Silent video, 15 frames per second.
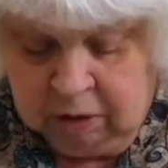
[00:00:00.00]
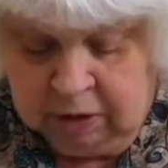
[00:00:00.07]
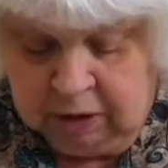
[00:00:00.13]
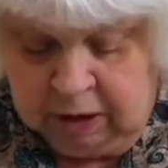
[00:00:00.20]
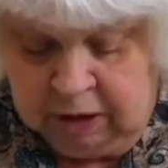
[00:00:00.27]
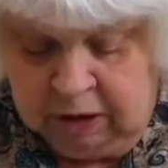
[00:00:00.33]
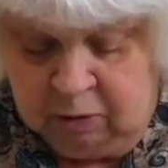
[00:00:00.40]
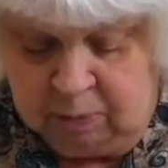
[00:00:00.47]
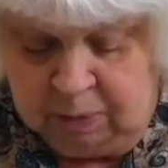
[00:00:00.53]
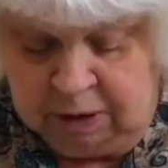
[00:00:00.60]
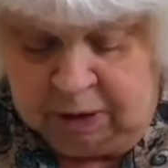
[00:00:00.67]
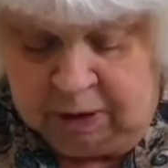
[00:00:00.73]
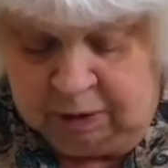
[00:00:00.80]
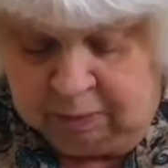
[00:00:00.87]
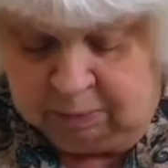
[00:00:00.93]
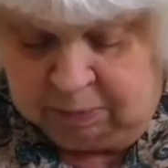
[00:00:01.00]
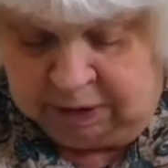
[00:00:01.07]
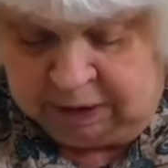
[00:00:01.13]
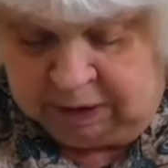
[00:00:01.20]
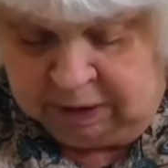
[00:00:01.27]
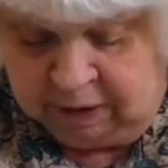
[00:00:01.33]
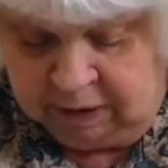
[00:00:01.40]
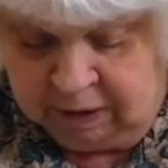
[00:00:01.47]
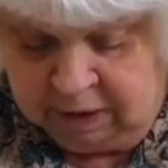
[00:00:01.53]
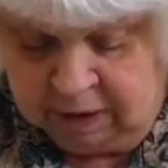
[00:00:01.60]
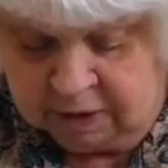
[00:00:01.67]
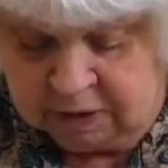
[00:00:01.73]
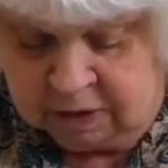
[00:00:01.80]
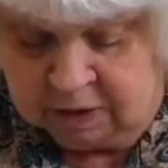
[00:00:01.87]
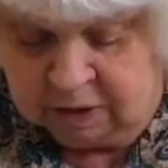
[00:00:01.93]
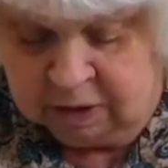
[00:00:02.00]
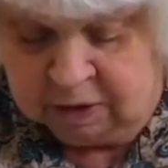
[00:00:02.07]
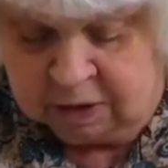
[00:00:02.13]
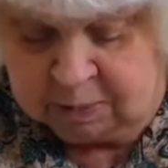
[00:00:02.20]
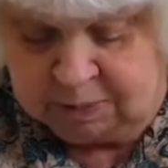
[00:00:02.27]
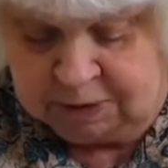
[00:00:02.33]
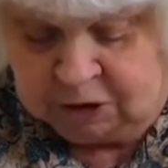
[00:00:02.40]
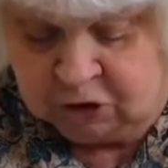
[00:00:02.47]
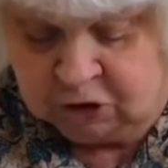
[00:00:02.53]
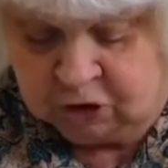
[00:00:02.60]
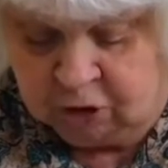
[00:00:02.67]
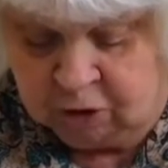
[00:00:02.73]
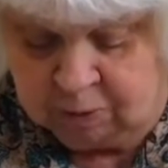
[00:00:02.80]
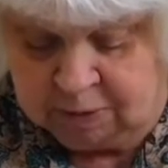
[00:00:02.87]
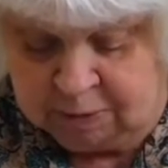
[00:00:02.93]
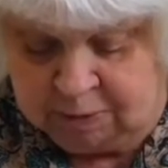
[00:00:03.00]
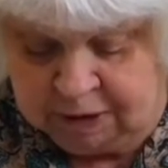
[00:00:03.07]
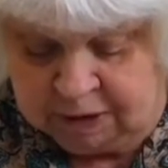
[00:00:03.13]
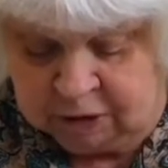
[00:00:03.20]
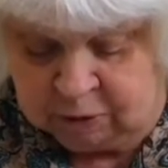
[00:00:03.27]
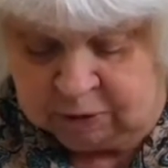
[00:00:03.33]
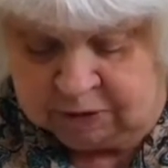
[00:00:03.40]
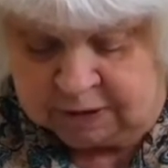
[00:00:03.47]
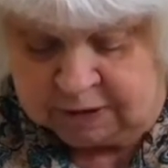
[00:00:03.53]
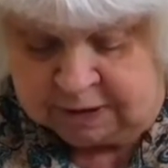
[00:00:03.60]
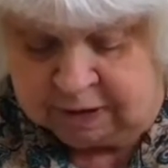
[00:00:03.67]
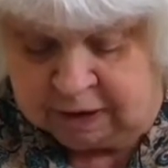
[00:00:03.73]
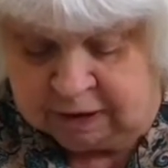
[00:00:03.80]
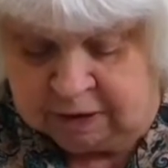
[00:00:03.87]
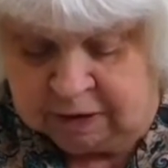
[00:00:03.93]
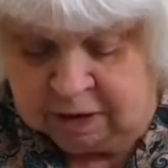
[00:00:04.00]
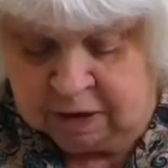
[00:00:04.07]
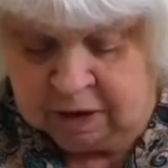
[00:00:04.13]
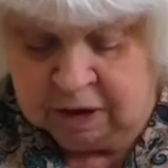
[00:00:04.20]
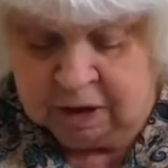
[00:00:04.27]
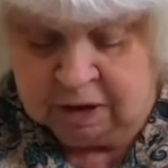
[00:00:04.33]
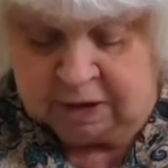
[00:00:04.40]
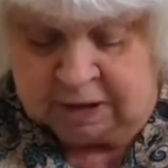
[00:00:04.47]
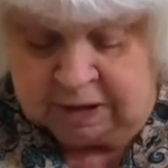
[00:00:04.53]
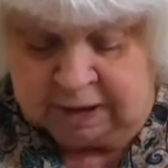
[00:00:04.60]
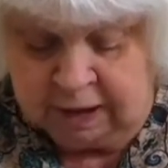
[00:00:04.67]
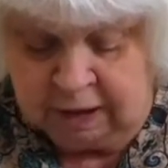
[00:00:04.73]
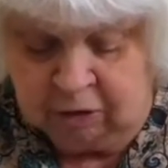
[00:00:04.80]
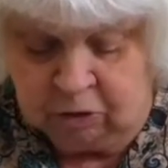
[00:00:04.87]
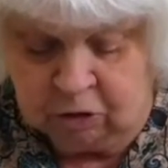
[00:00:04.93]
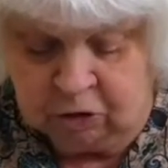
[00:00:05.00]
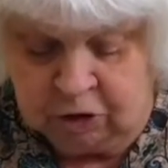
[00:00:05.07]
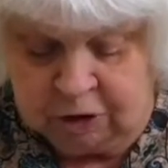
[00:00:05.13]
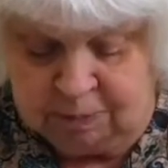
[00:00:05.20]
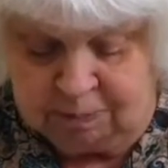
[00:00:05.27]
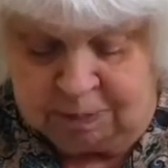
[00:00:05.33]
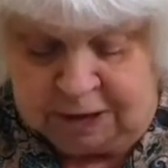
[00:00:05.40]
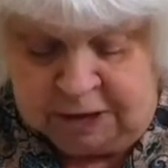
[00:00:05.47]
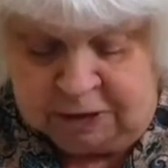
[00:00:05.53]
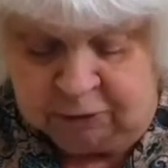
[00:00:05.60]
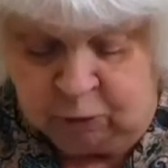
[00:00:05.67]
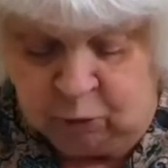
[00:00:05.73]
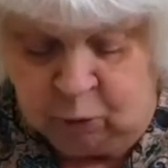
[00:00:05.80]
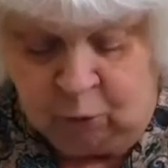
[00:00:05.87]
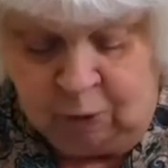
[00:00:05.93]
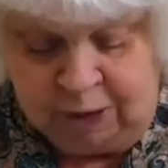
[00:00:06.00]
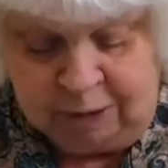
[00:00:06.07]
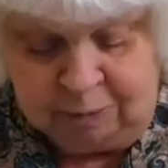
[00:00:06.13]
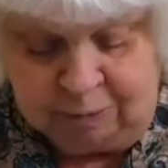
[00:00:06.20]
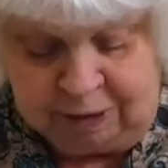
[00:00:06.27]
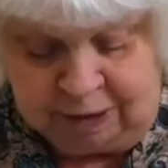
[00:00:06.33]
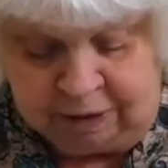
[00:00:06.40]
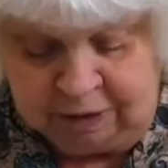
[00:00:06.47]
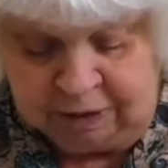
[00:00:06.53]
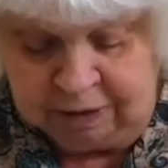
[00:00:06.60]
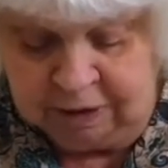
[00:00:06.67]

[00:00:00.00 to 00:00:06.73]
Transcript: King of Benin has at last been sharply made to understand that he cannot treat peaceful white men